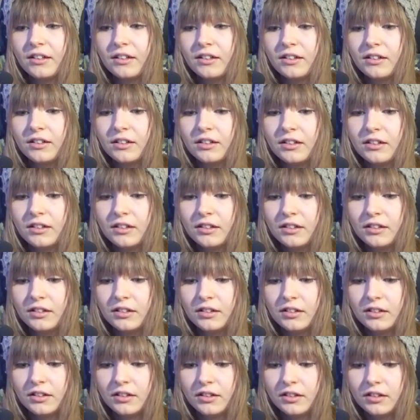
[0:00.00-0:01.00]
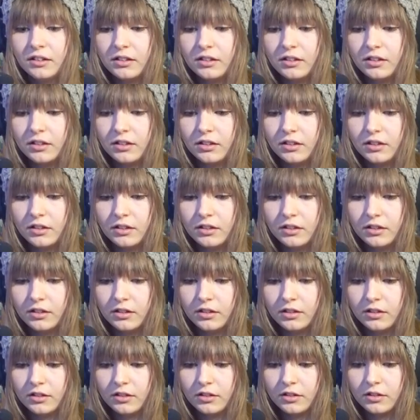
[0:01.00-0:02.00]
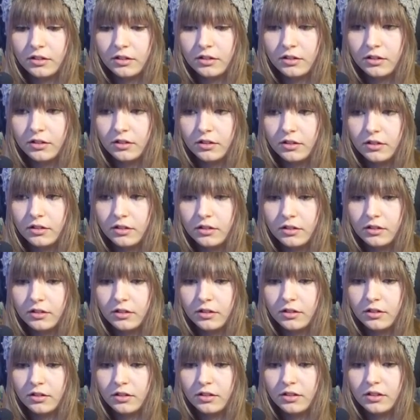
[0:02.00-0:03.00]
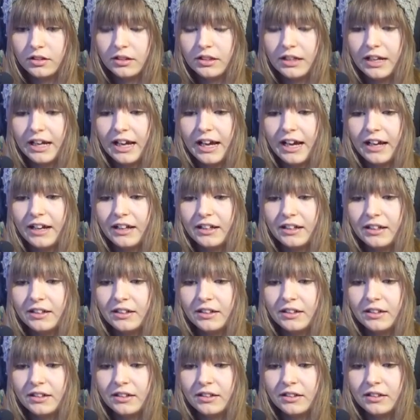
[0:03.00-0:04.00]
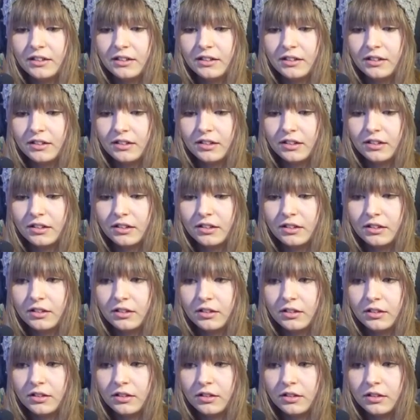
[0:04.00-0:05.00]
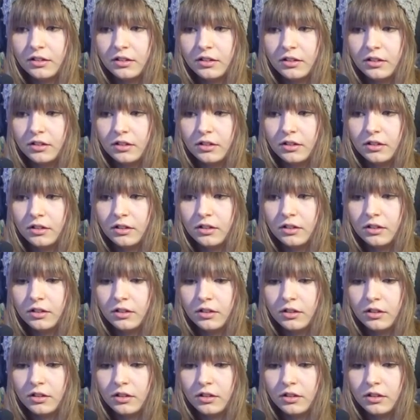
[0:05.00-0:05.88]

(silence)